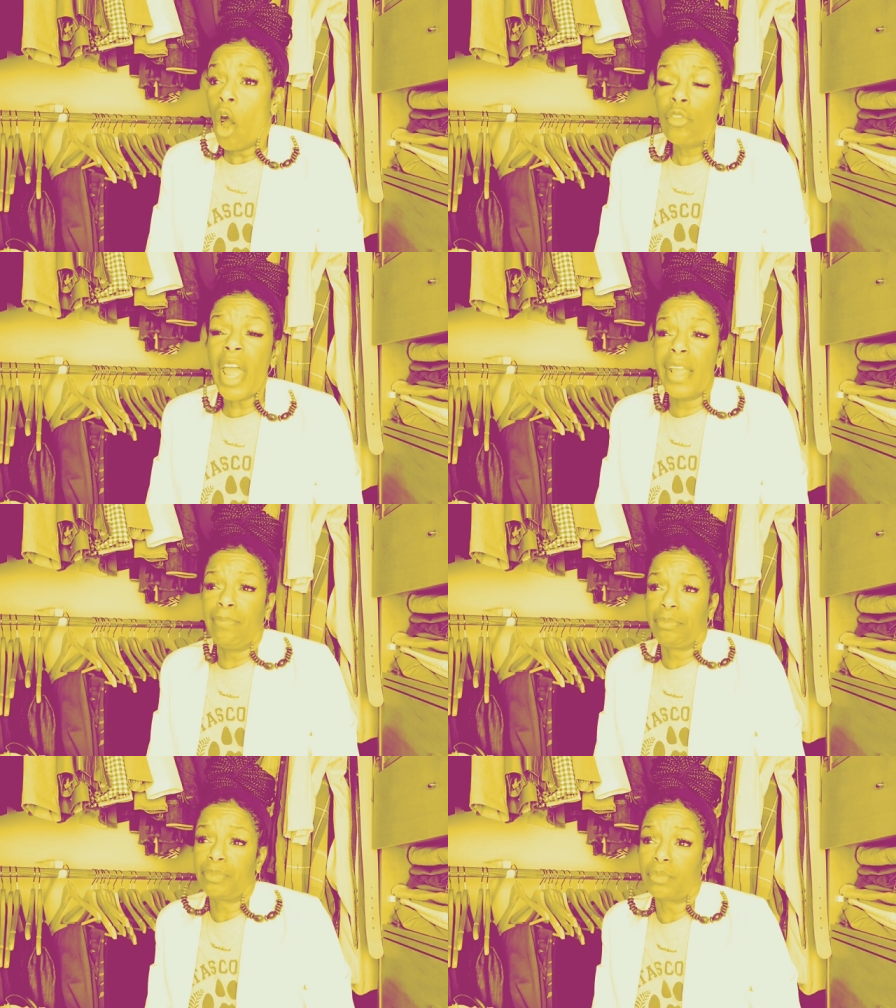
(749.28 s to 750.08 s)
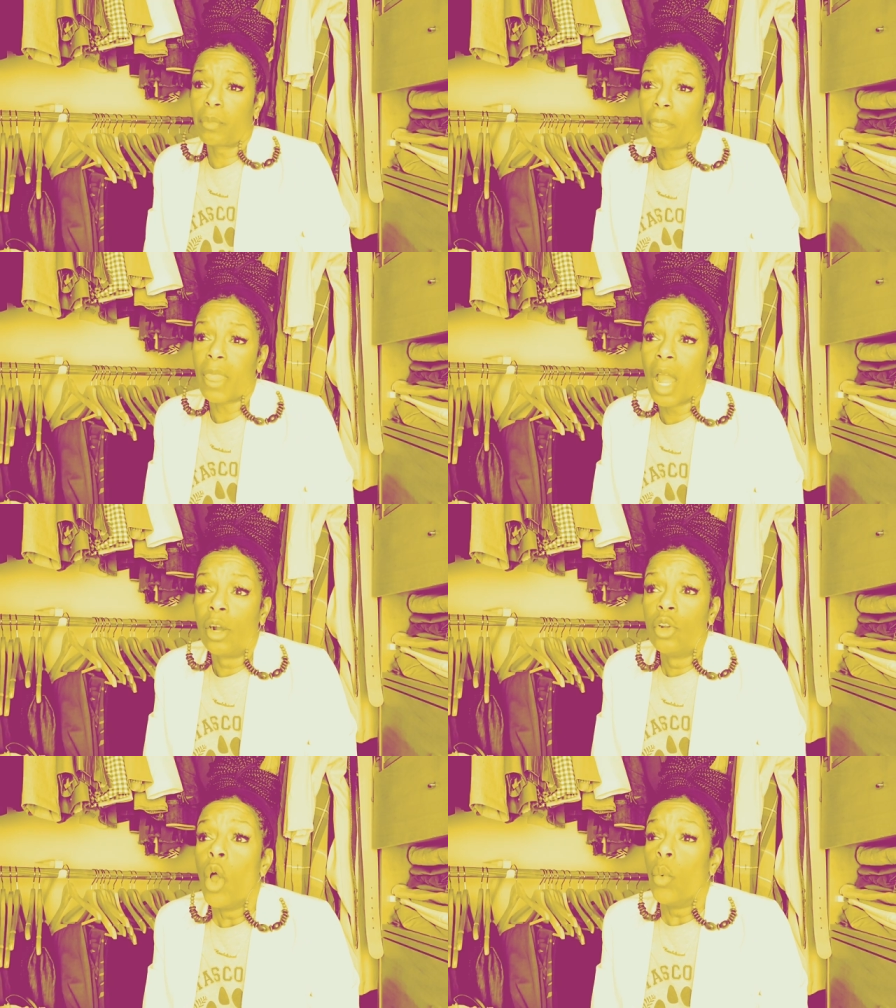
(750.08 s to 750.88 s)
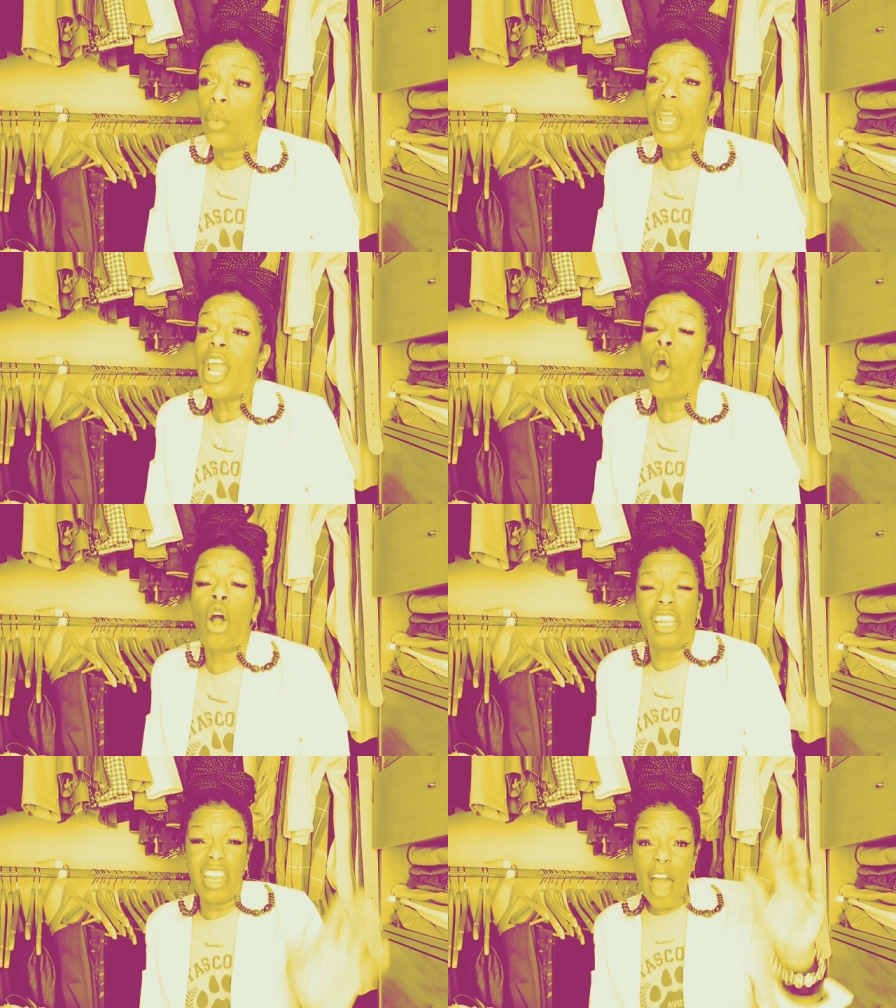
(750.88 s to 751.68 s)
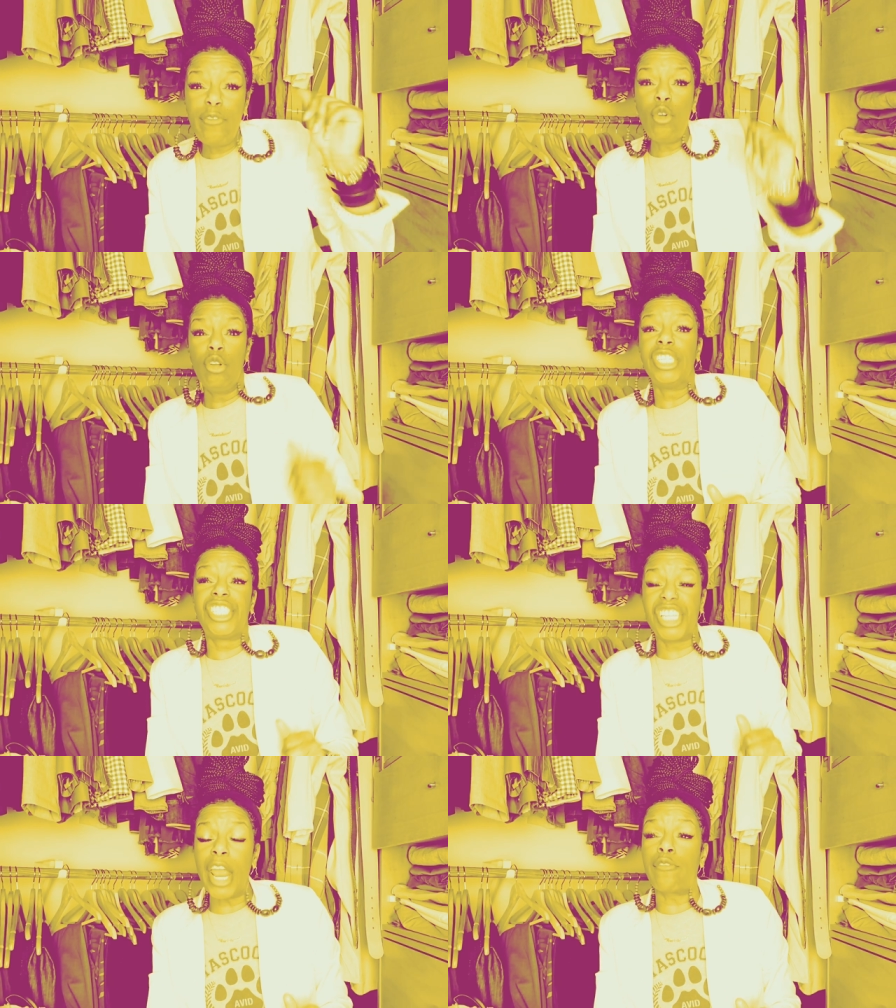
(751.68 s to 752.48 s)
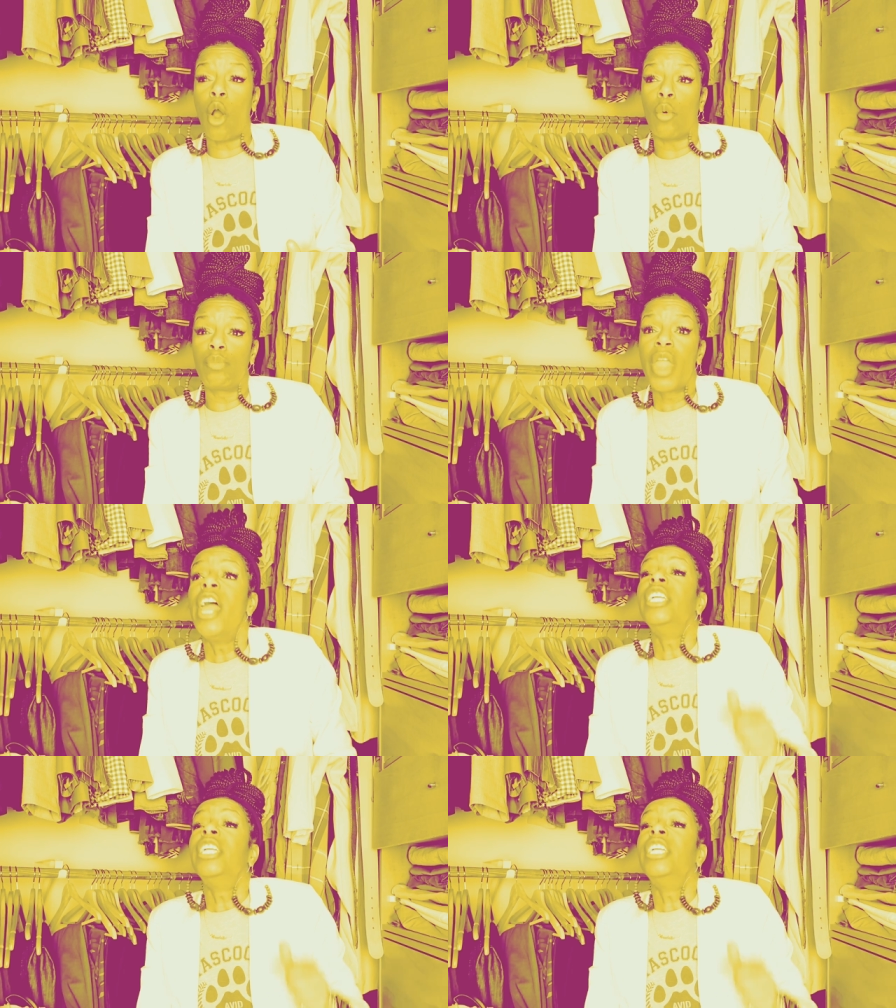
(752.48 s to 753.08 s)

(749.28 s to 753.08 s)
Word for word: okay, we are on level zero.